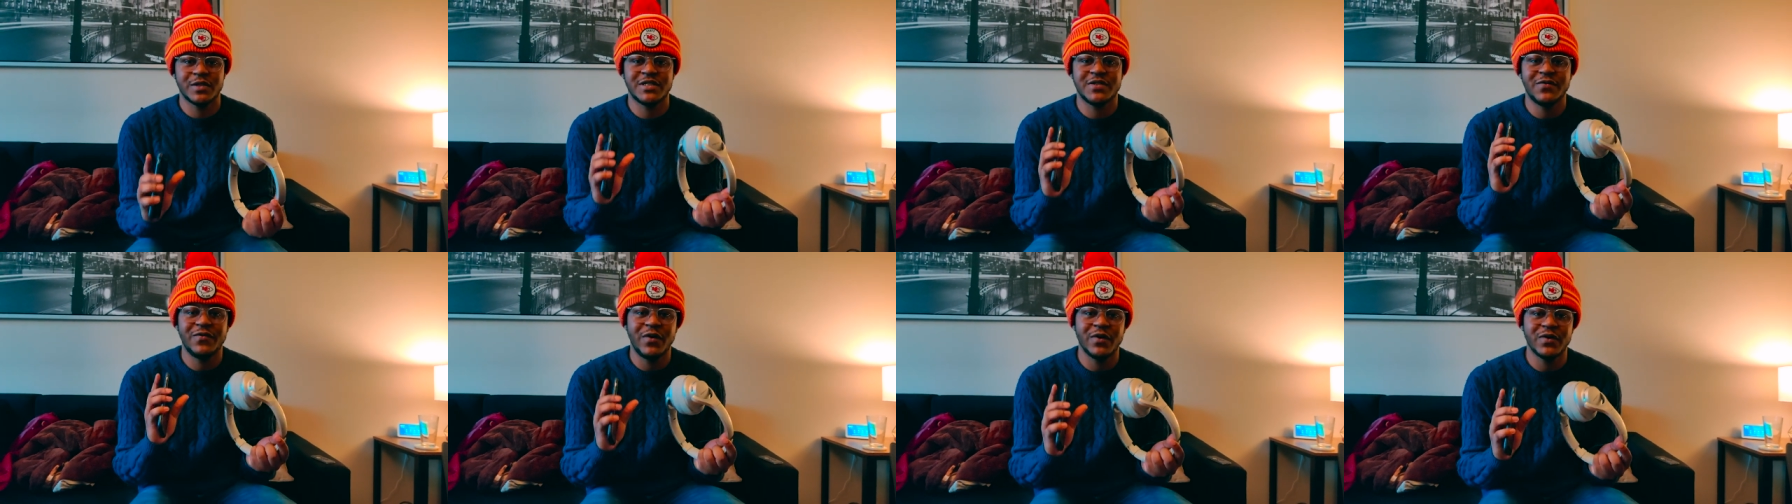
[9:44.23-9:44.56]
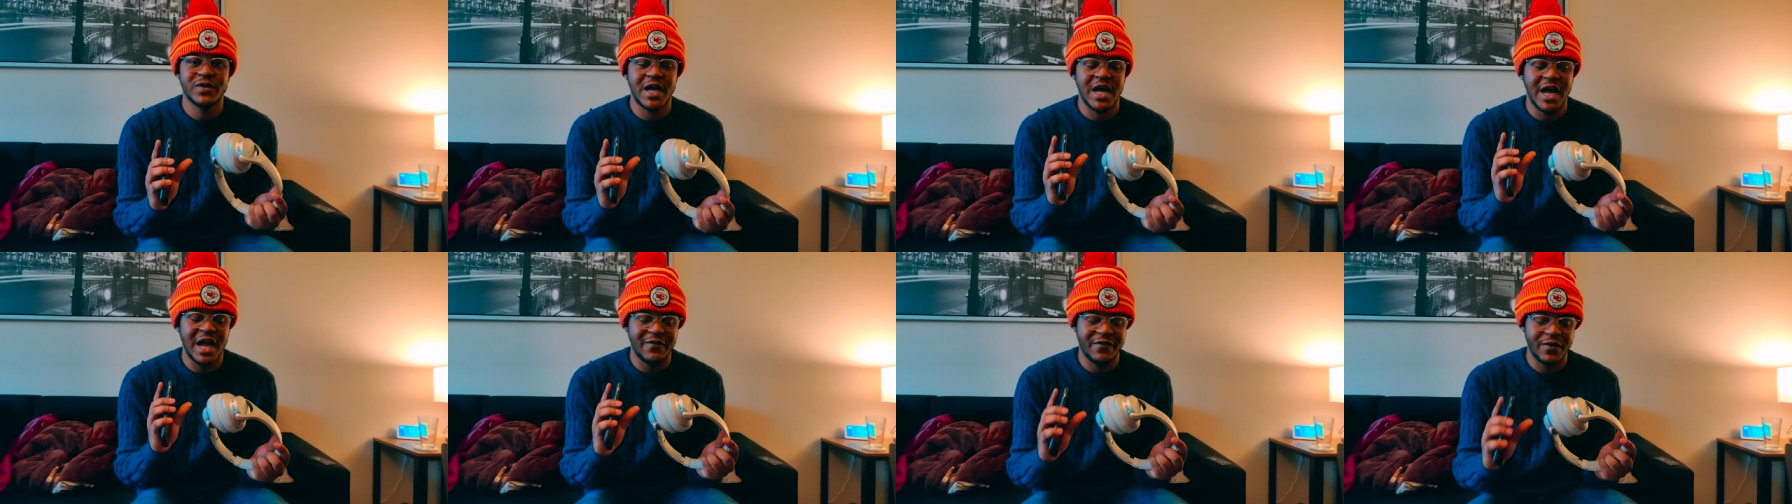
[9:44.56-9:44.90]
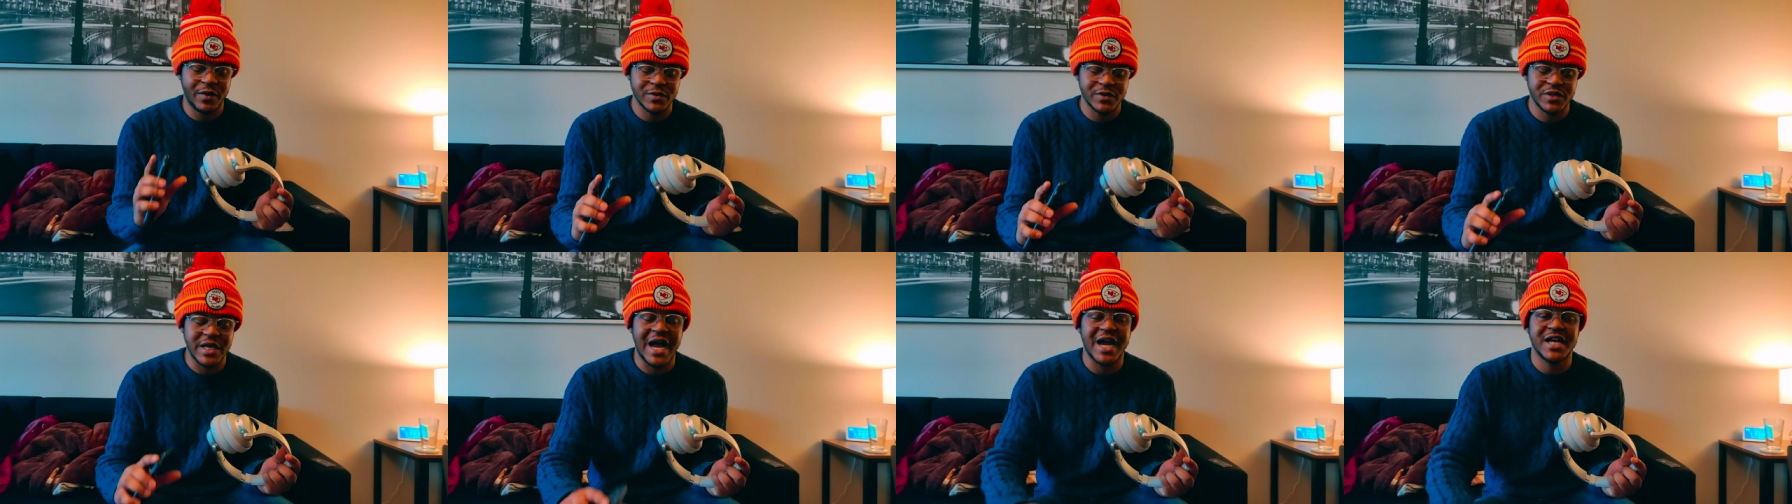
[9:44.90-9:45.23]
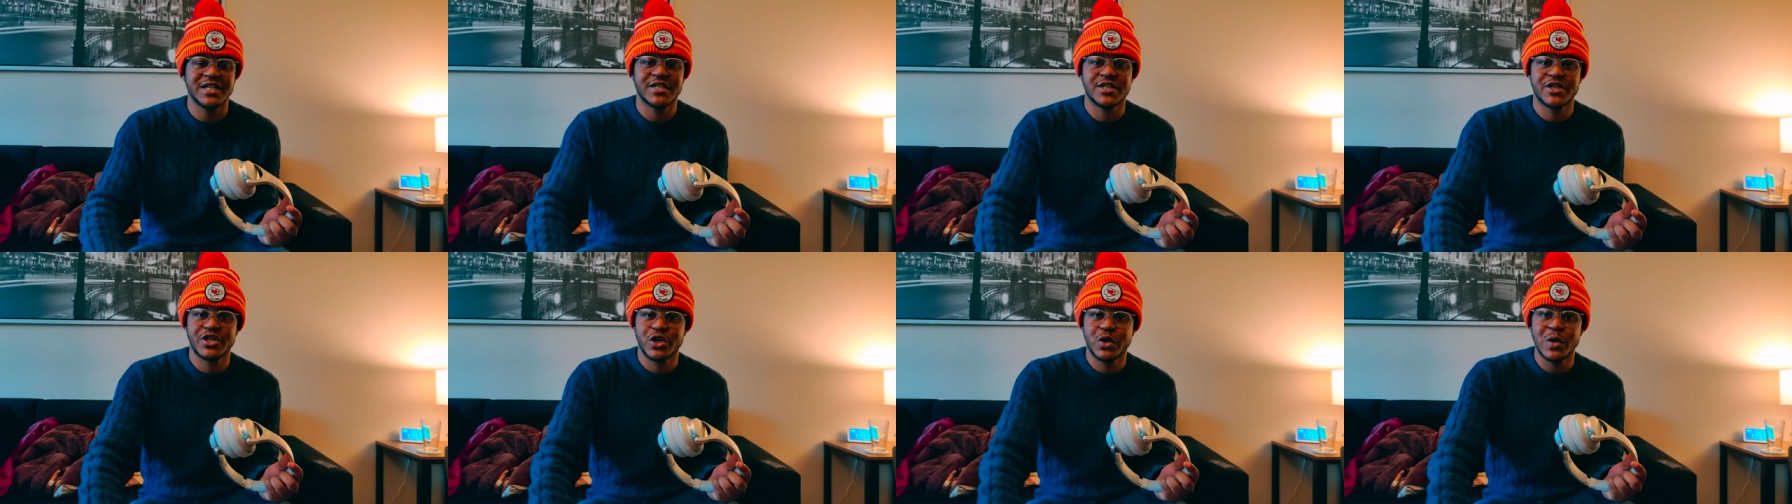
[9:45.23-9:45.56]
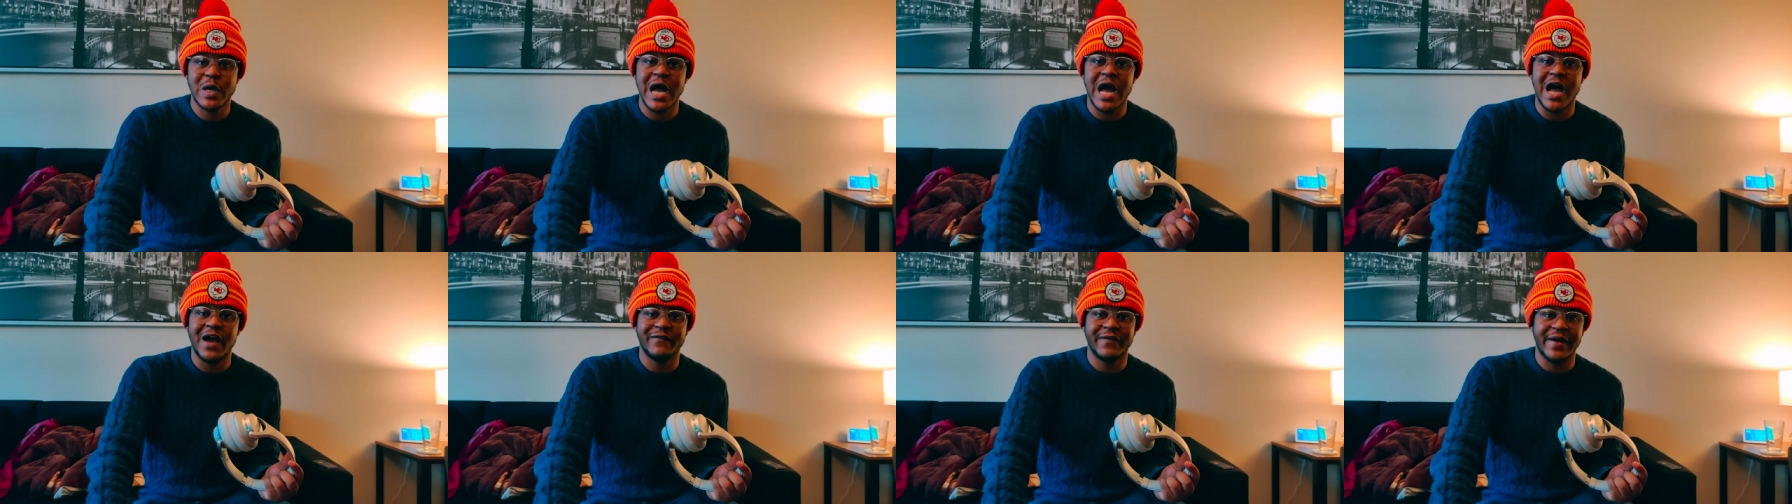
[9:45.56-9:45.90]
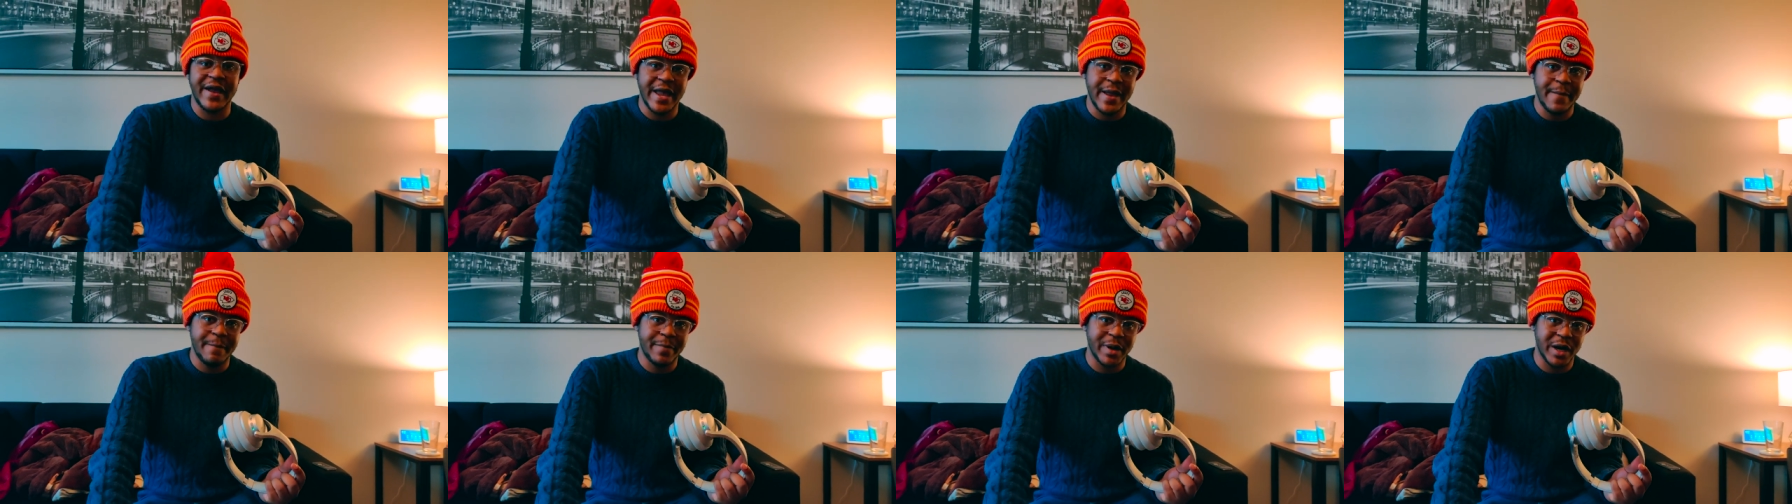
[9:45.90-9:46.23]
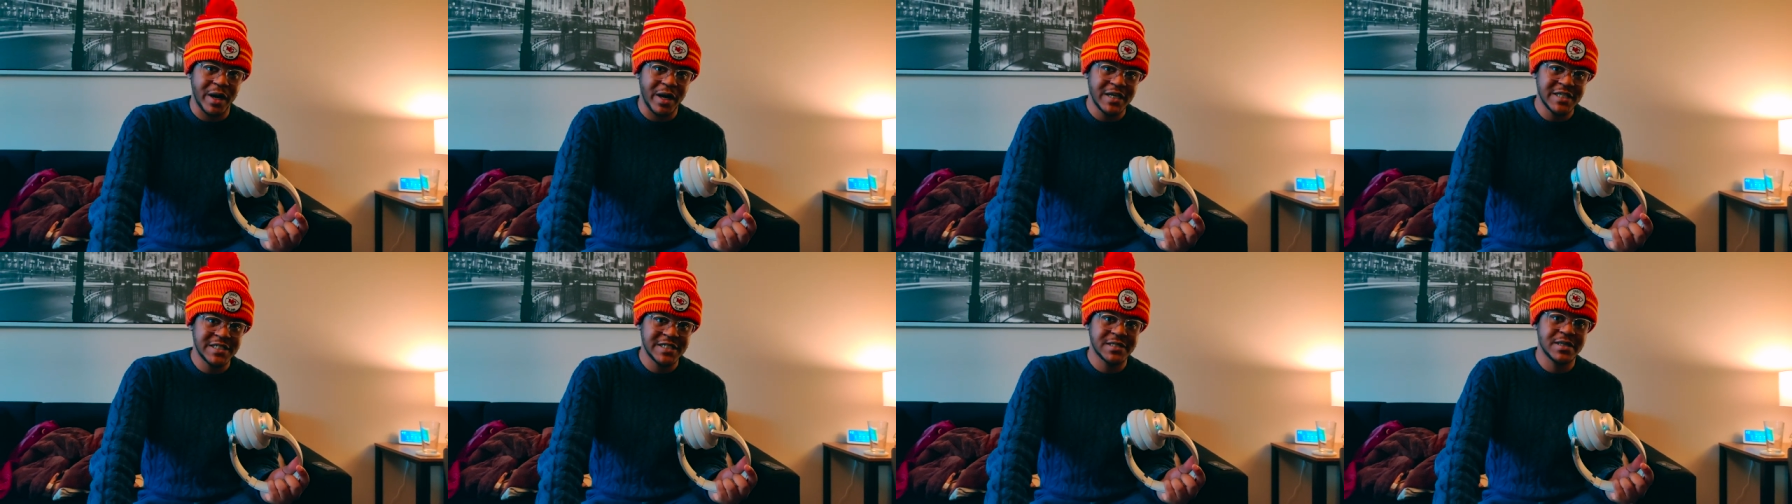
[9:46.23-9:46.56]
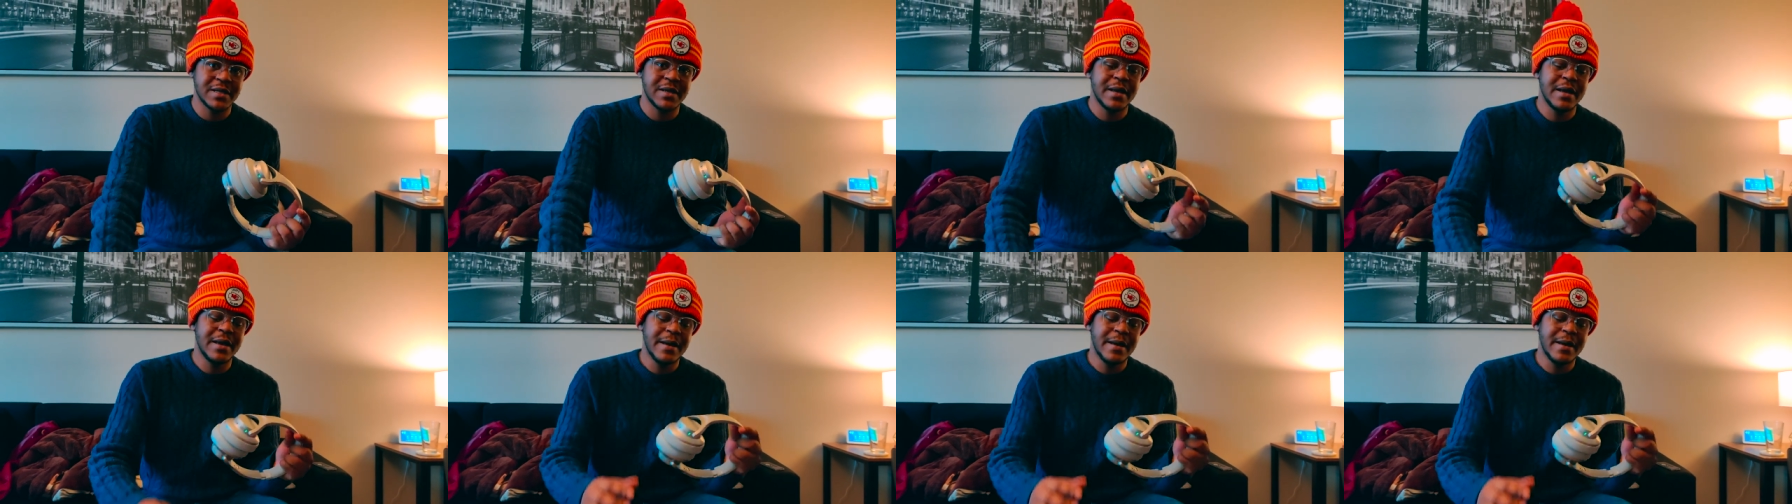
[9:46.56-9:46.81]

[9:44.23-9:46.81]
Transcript: These phone, headphones actually do have a bass